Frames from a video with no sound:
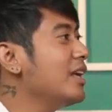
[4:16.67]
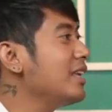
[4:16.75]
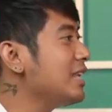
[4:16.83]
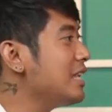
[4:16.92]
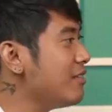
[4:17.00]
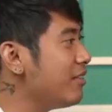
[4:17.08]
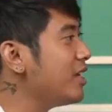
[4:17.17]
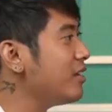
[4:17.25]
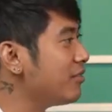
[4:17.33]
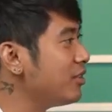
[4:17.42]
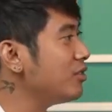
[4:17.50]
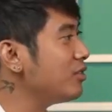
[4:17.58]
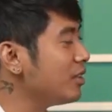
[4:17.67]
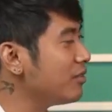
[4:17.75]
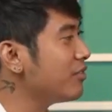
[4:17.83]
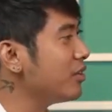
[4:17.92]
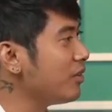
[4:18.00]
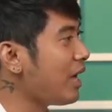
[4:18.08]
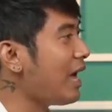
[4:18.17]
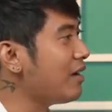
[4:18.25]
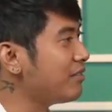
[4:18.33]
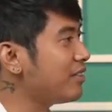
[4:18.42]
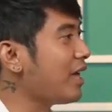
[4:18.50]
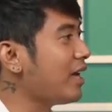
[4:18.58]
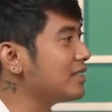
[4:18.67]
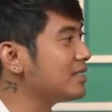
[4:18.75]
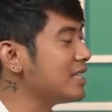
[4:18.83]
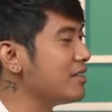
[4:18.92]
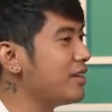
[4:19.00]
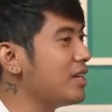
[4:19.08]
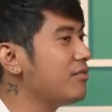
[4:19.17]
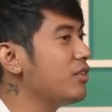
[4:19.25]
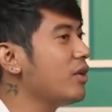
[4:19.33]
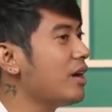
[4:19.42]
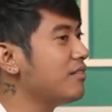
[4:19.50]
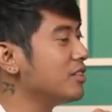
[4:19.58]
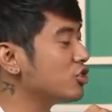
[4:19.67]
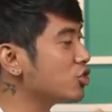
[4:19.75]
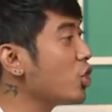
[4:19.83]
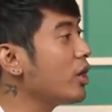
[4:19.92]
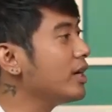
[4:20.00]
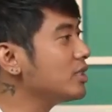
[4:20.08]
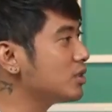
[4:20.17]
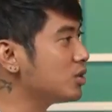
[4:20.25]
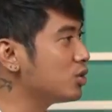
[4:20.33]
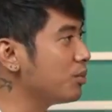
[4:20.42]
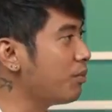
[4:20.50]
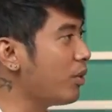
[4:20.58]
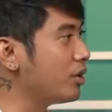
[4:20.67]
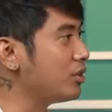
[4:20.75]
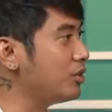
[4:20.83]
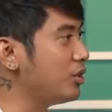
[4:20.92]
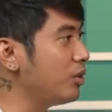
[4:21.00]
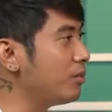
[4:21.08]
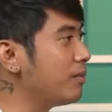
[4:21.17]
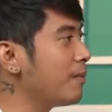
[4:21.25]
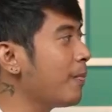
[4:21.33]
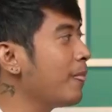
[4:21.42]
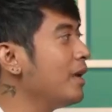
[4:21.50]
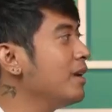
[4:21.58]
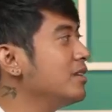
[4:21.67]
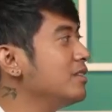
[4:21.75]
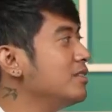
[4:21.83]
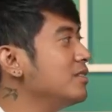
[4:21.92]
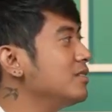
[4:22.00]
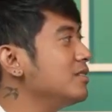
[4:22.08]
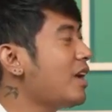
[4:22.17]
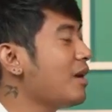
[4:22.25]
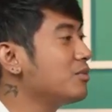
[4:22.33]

even if you have that, if you have the strongest support group, I'm